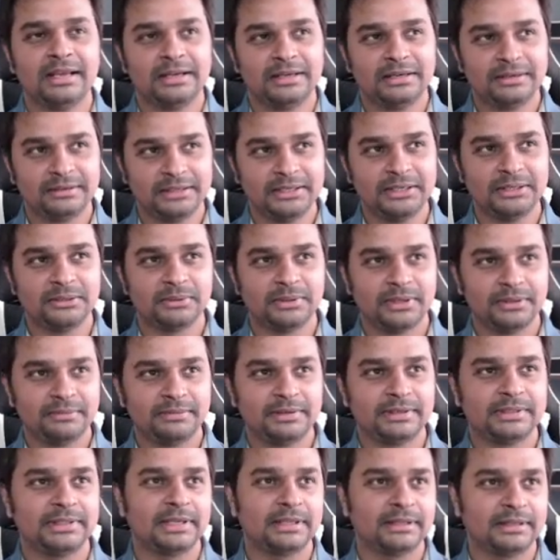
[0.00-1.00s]
redo
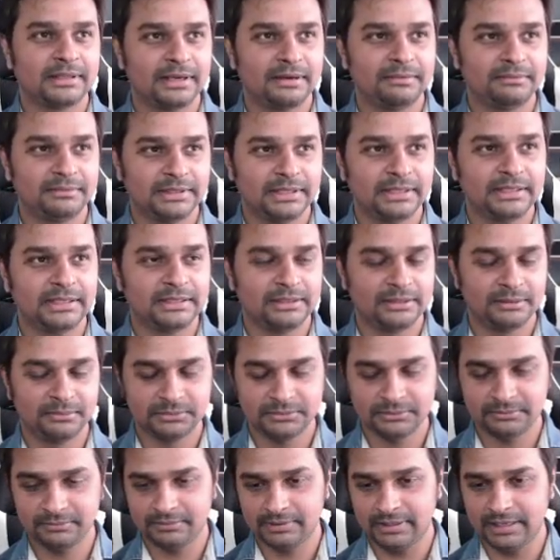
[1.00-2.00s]
everything they have done in terms
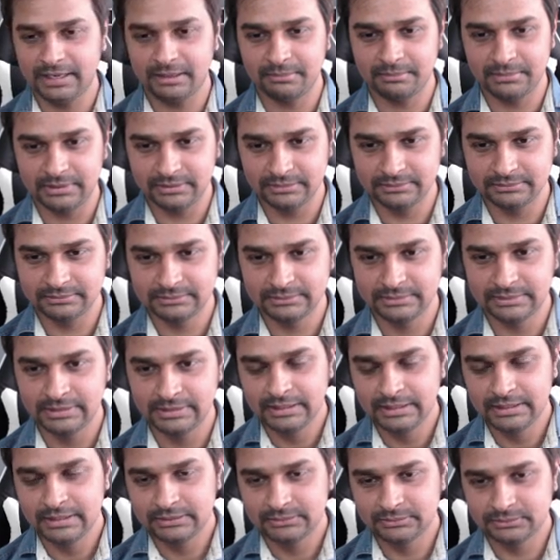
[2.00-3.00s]
of crime and
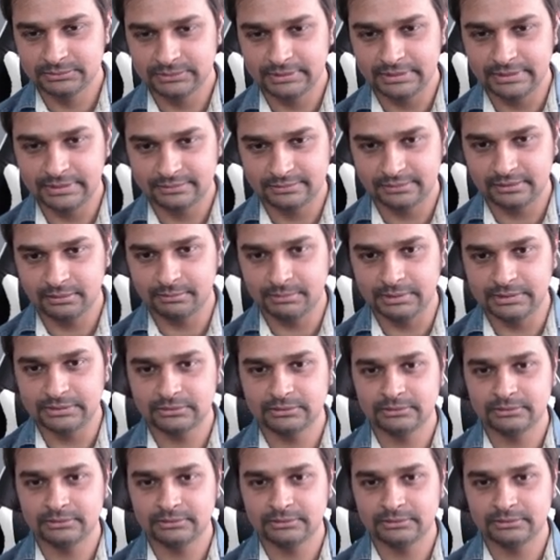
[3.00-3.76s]
social disturbance.